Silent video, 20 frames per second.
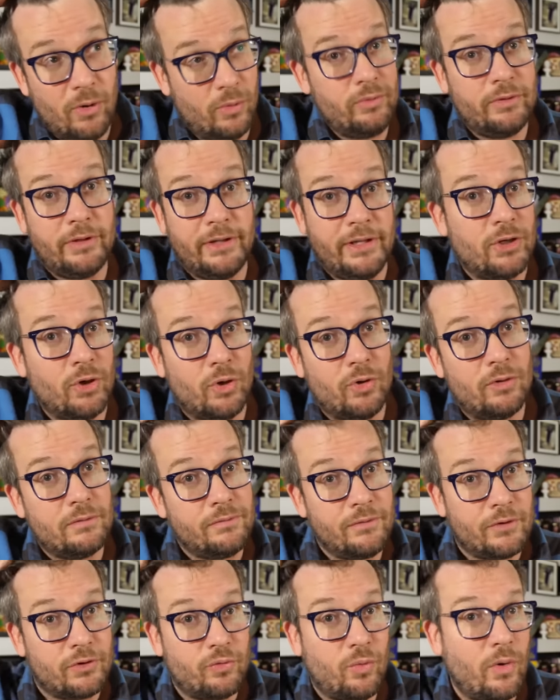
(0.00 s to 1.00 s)
only goal
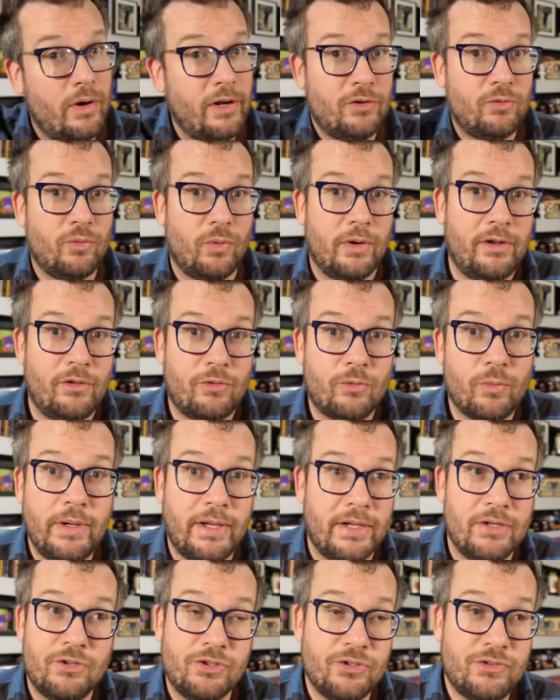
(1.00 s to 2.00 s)
for
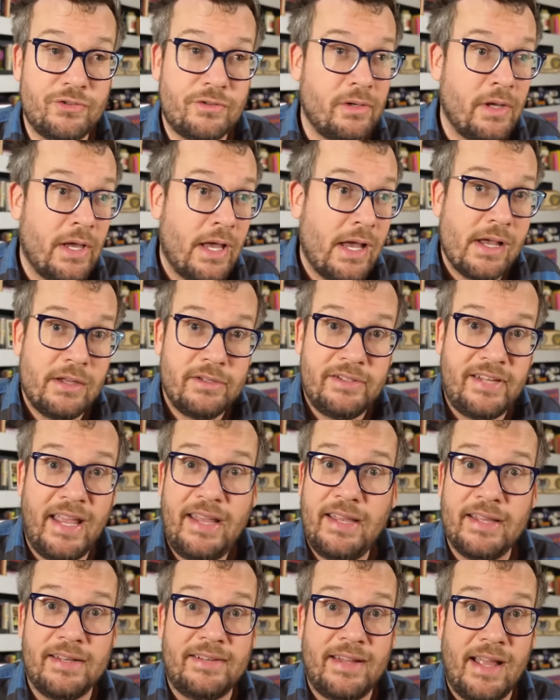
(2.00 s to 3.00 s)
2023. Just
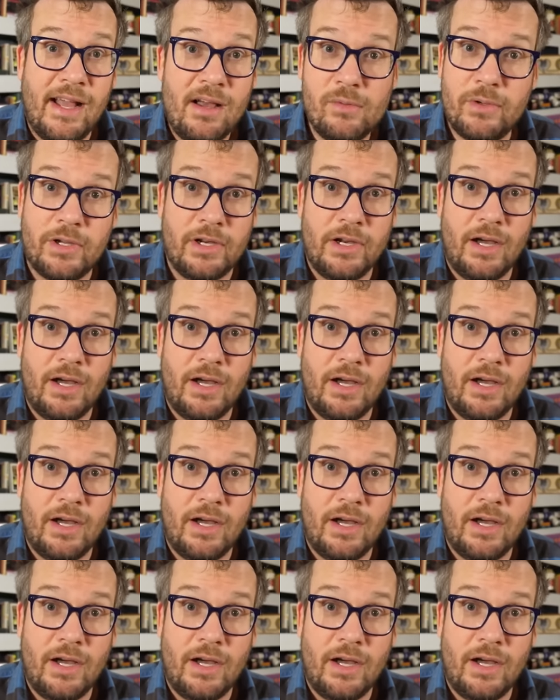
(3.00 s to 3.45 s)
take it down a